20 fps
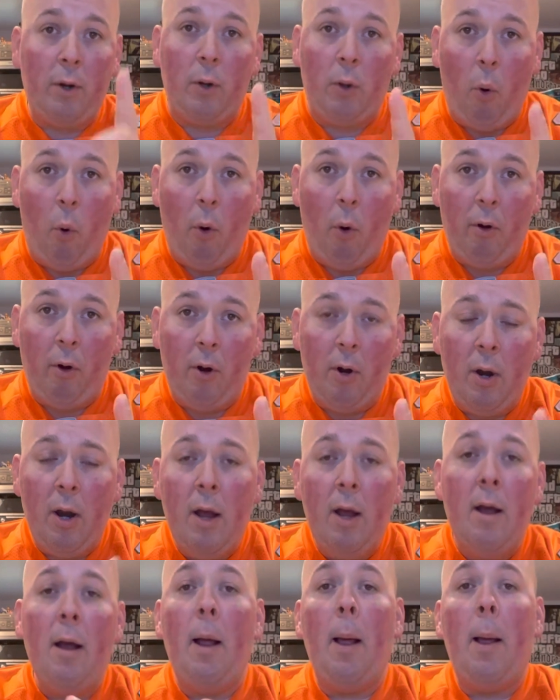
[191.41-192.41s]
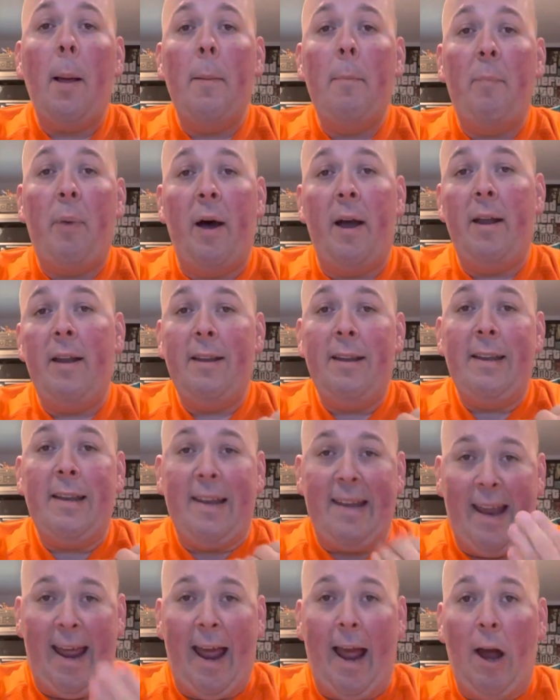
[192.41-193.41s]
quarter, but
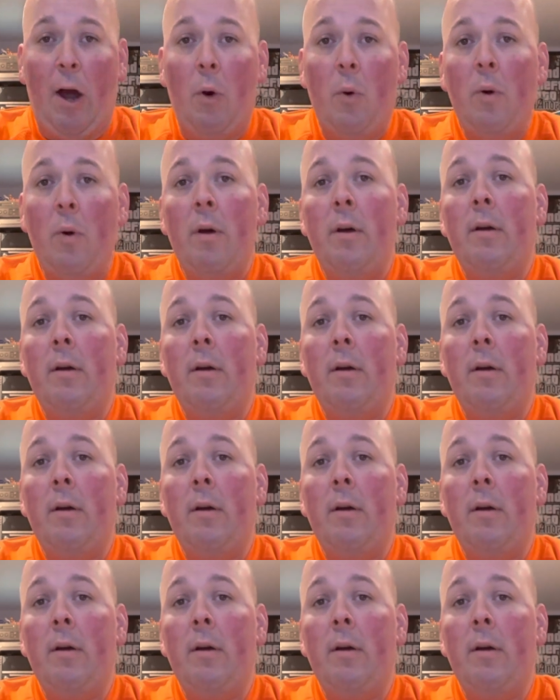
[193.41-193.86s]
now